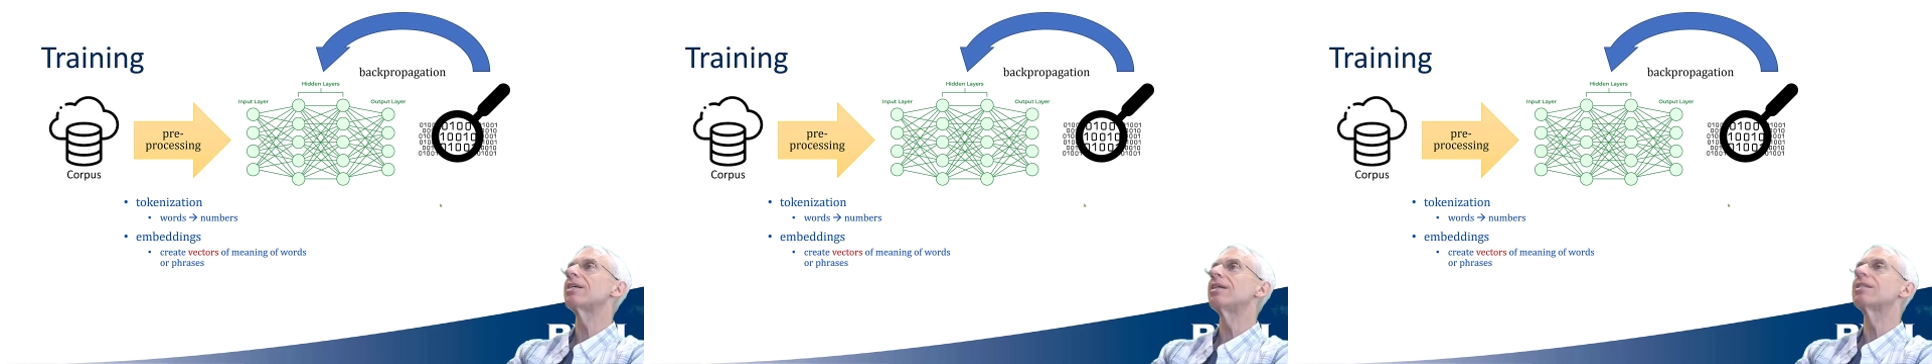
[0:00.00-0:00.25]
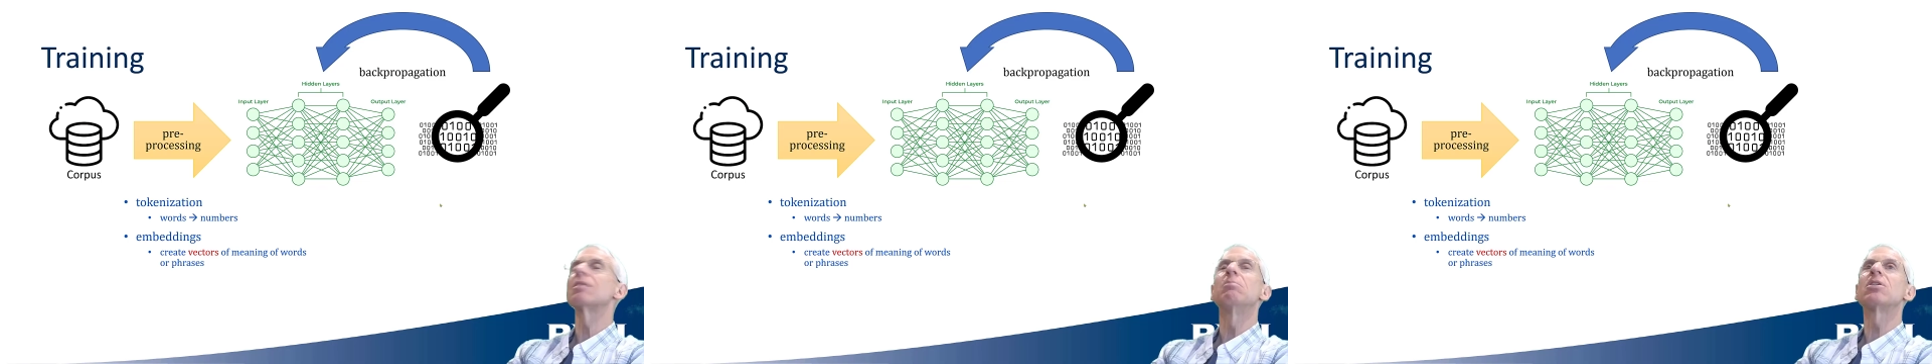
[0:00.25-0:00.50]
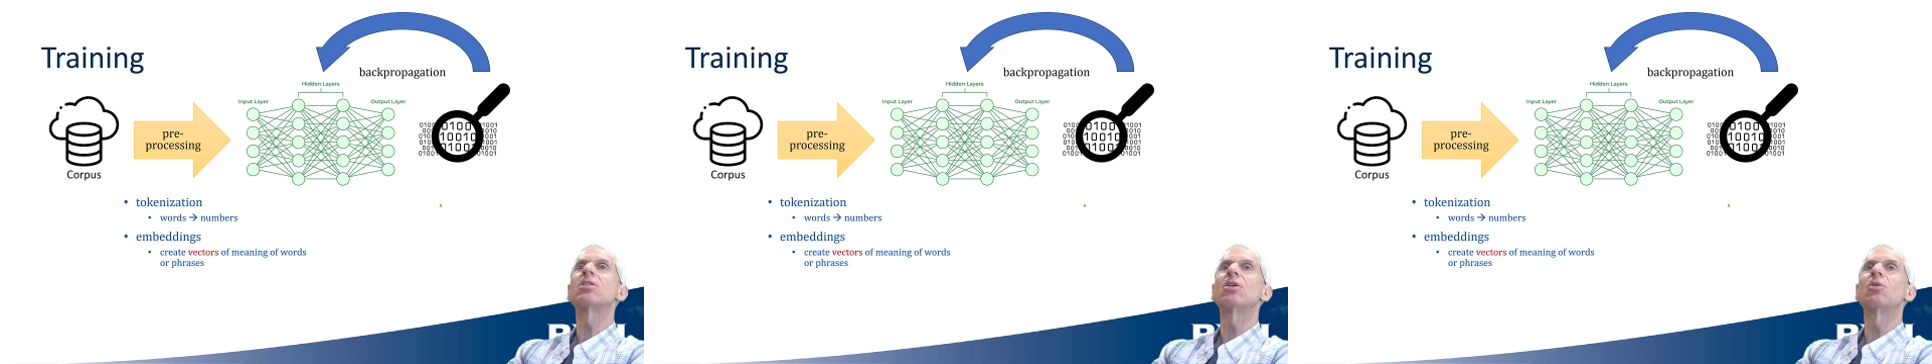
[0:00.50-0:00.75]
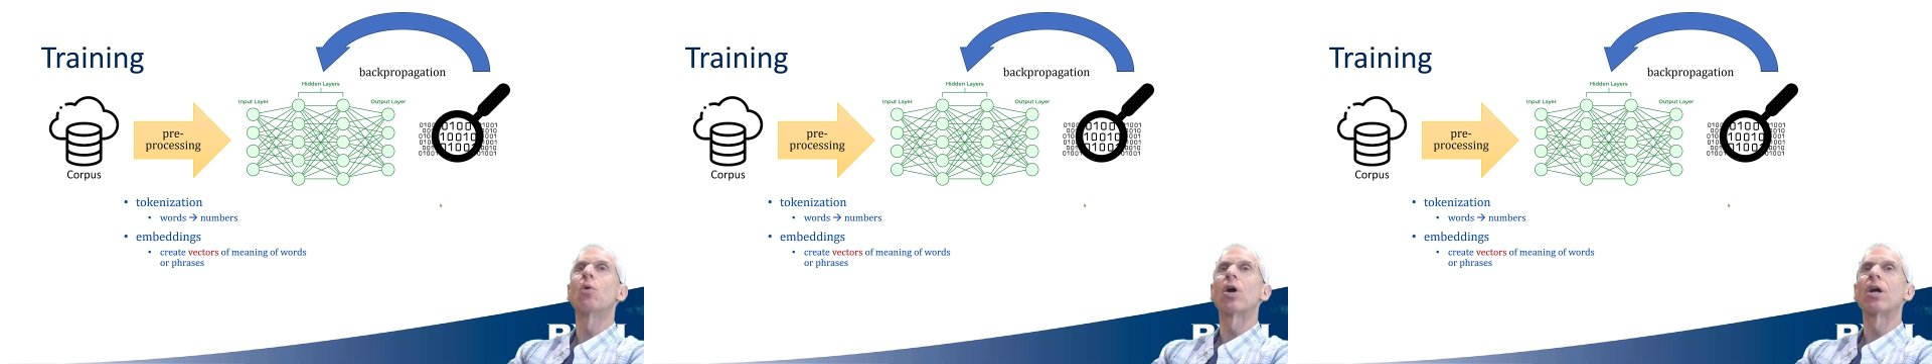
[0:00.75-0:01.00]
it says the
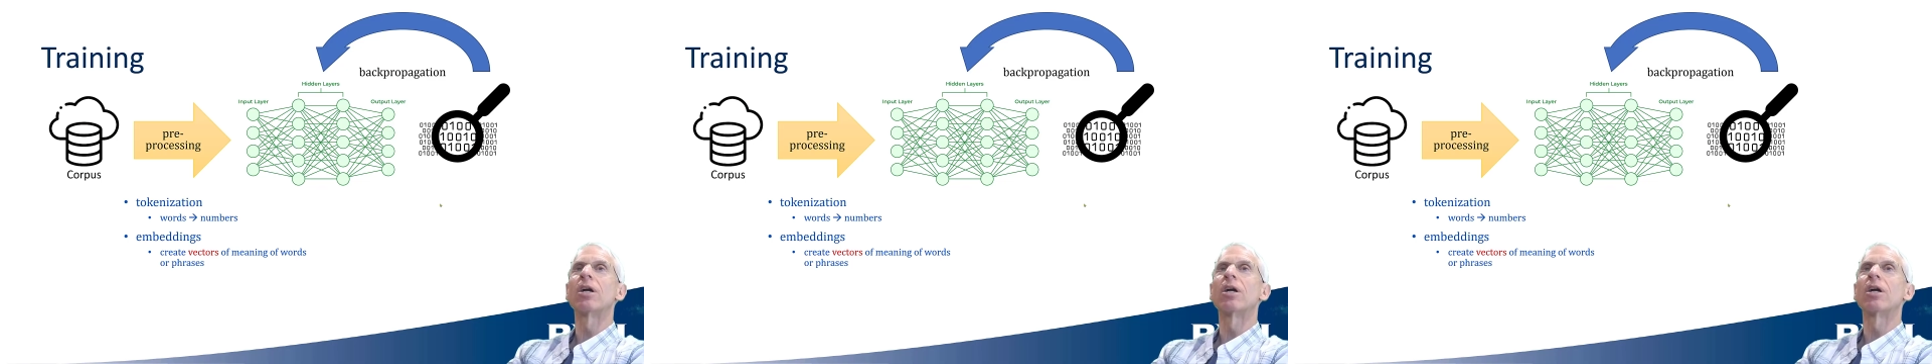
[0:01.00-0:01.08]
missing